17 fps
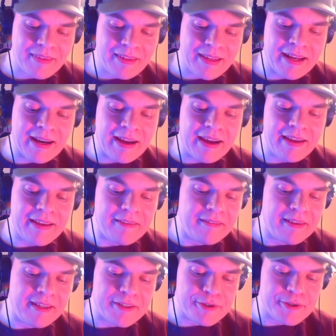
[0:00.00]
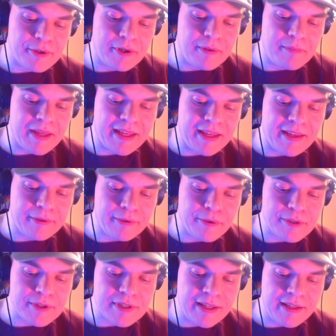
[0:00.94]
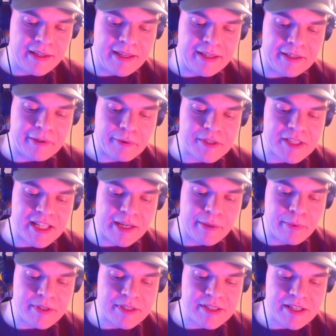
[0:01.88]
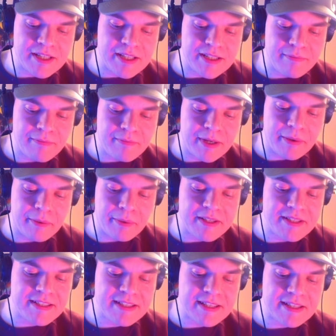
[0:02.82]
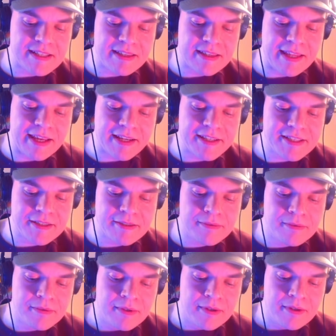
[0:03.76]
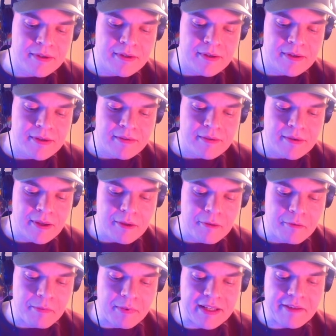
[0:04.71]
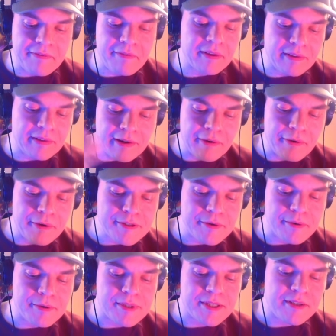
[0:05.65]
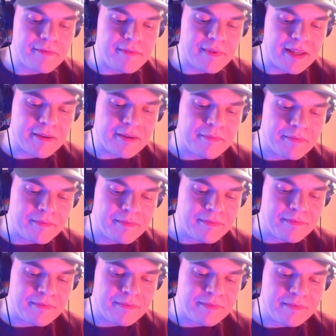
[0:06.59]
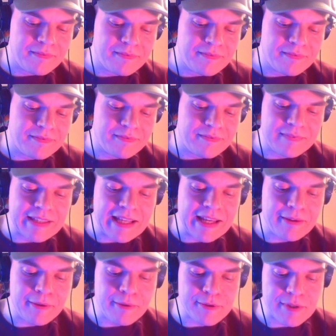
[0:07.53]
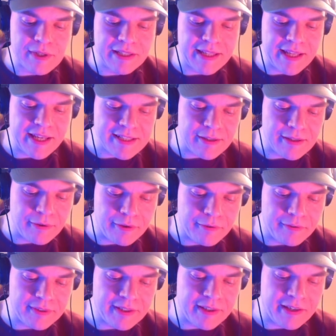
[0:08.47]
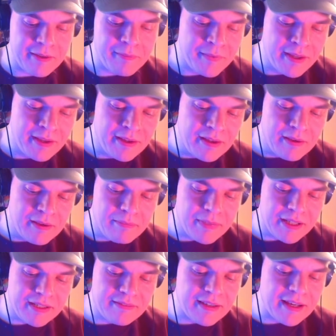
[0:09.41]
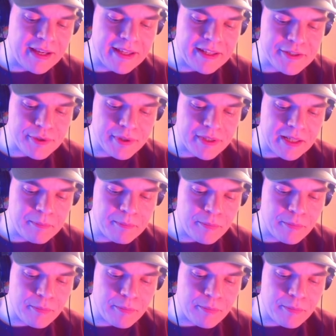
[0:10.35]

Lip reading: And I enjoy making those like intro sequences, whether it's just text, different colors or something. That usually takes a lot of time, but I enjoy that